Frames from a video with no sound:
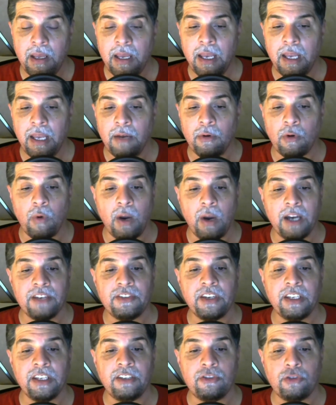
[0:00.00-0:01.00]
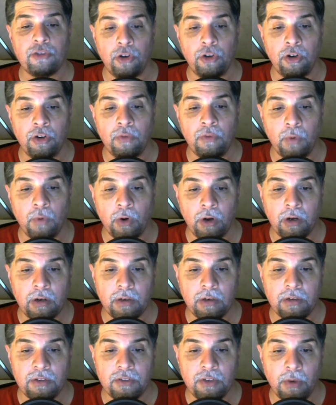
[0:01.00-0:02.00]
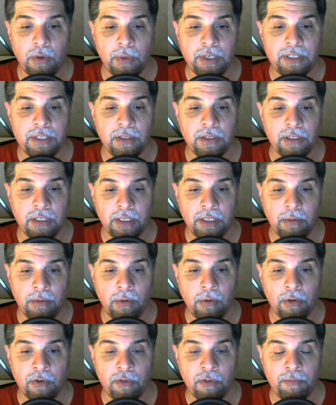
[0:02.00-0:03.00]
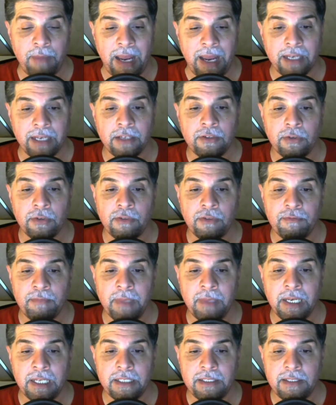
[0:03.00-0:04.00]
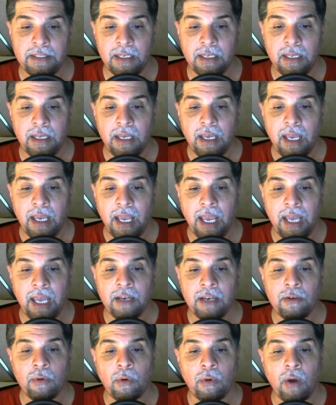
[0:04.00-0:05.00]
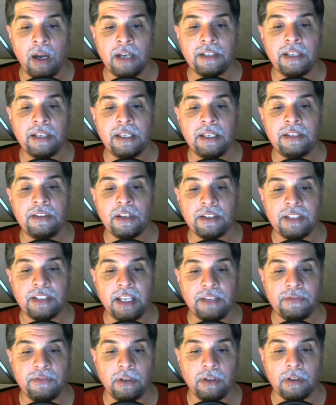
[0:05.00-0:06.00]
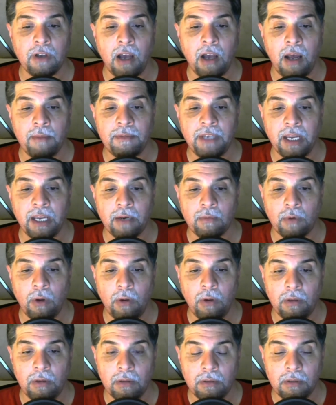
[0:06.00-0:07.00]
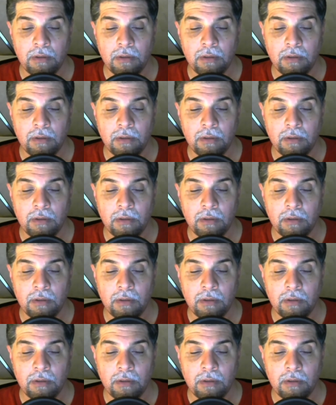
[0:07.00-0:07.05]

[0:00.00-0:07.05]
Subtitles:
It requires a turn of work, so it's on the order of magnitude of minutes, and it requires a successful Comtech roll.